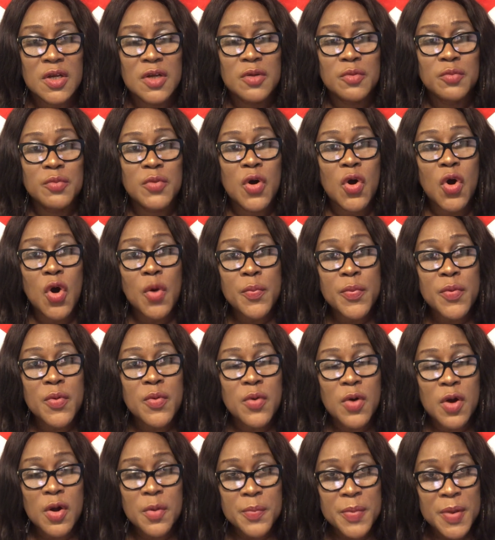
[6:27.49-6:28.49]
But open
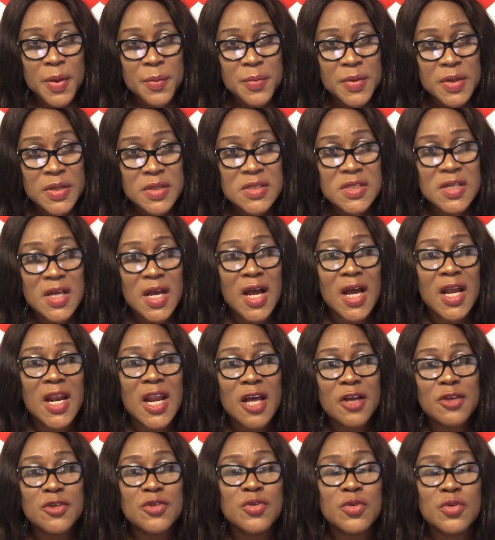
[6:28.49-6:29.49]
work permit
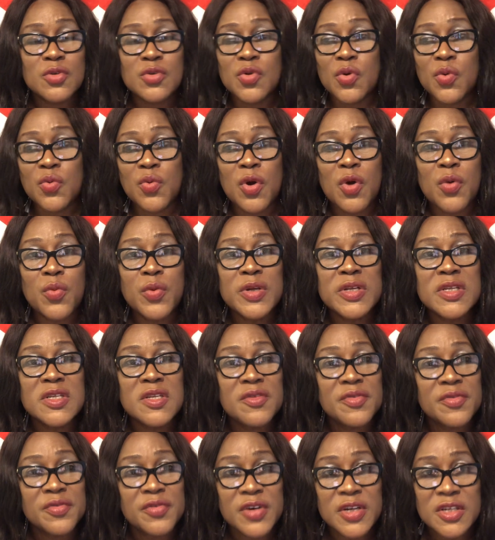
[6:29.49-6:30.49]
allows you to work with
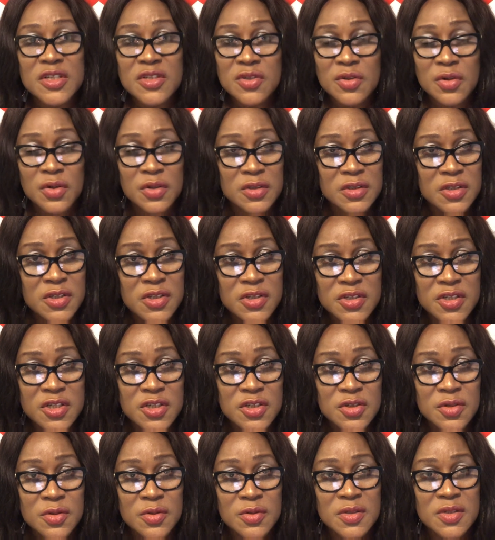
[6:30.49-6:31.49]
different
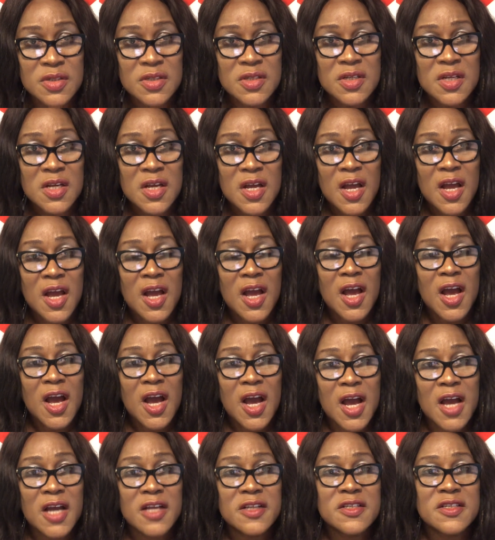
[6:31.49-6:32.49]
organizations.
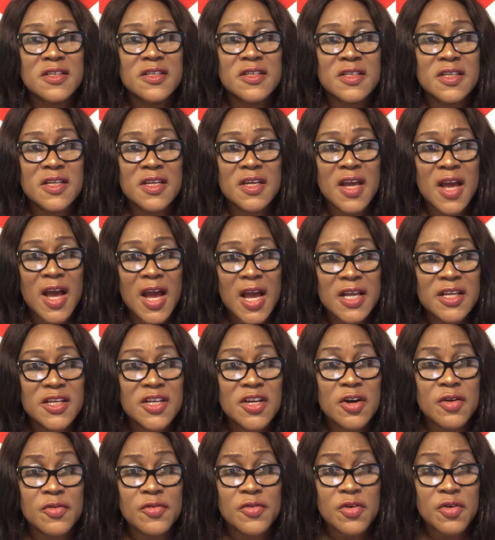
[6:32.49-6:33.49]
And the idea
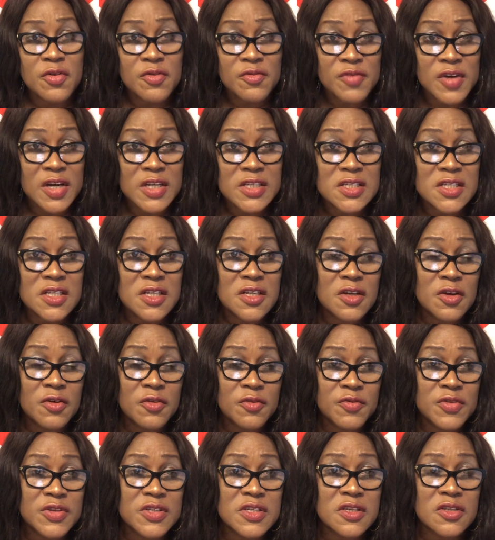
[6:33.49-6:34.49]
of converting your
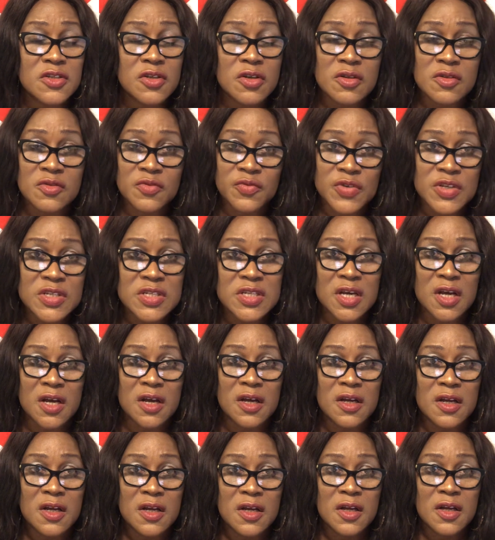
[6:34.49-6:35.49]
visitor's visa
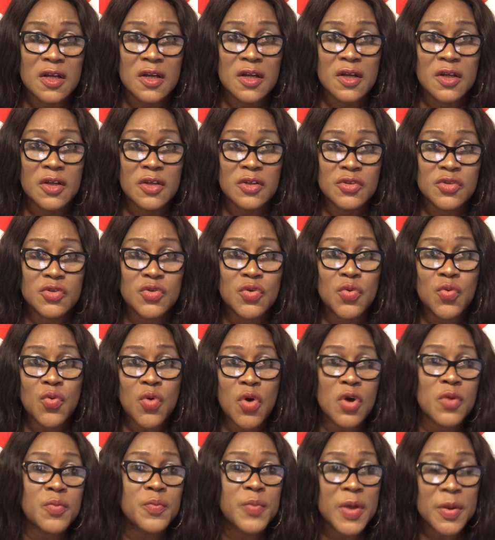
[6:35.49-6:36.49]
to
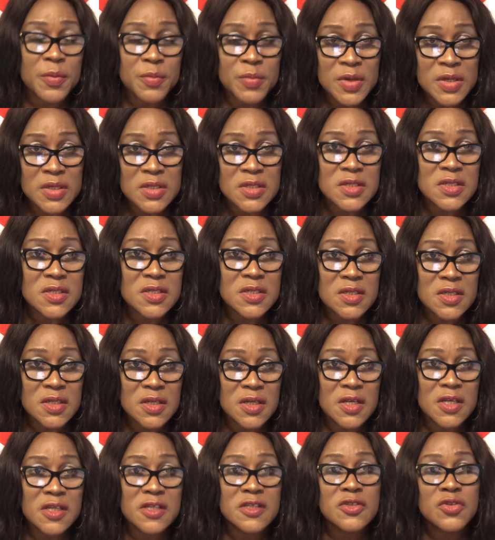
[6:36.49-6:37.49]
work permit
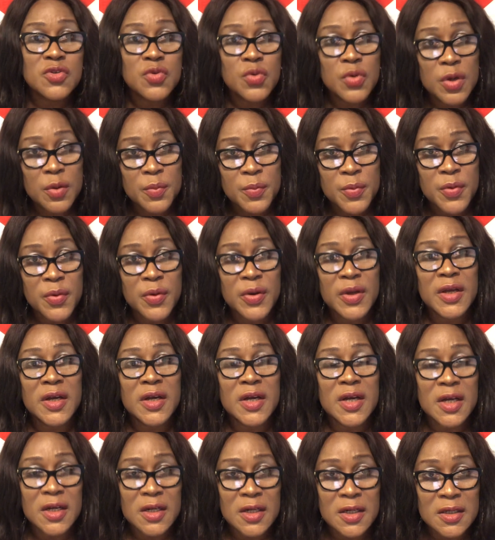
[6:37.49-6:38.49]
is doable in
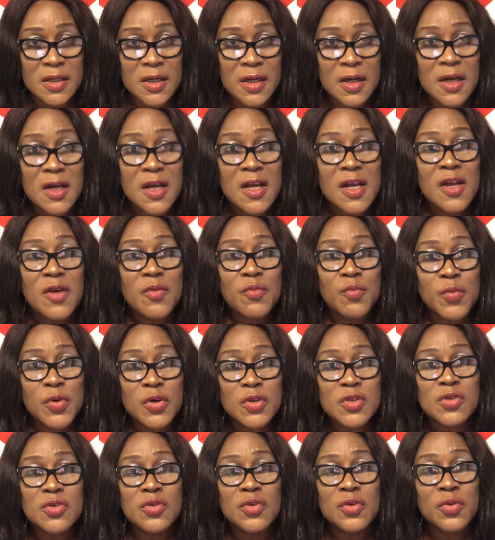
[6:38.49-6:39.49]
Canada,
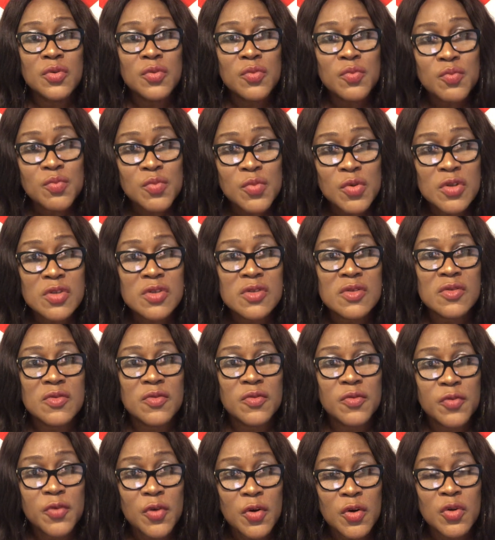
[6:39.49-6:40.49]
but you must
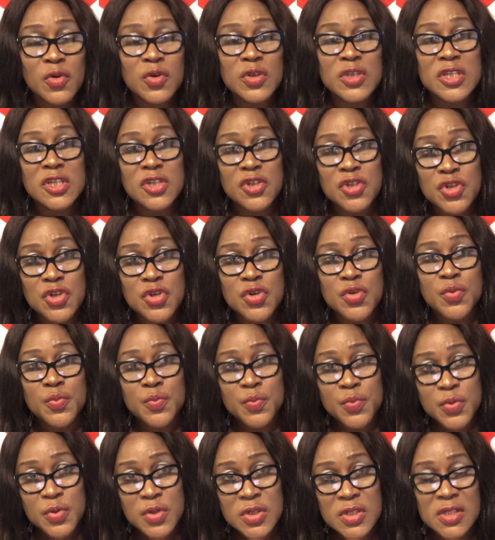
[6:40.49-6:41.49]
follow the due
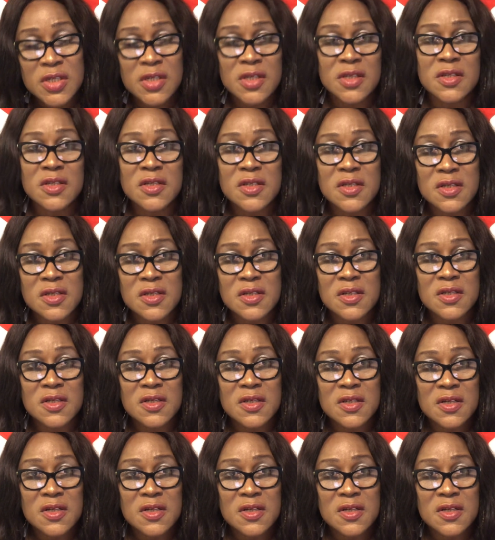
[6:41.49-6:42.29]
process.